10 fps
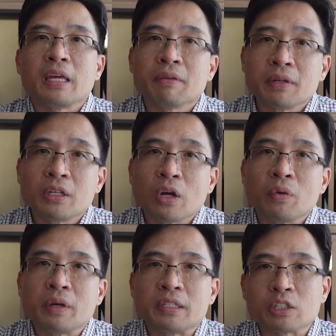Even
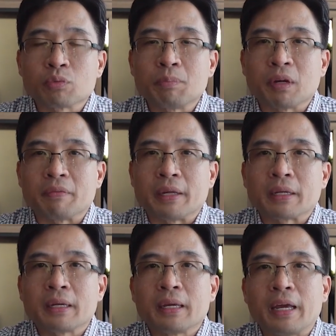though it just went
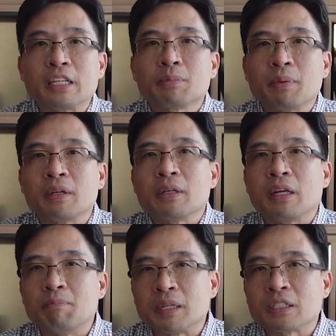public, it's been
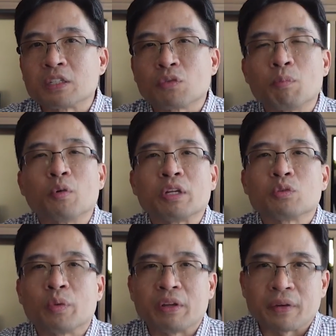in business for more than
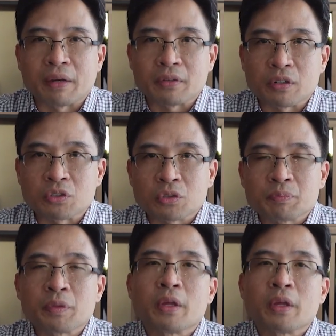25 years.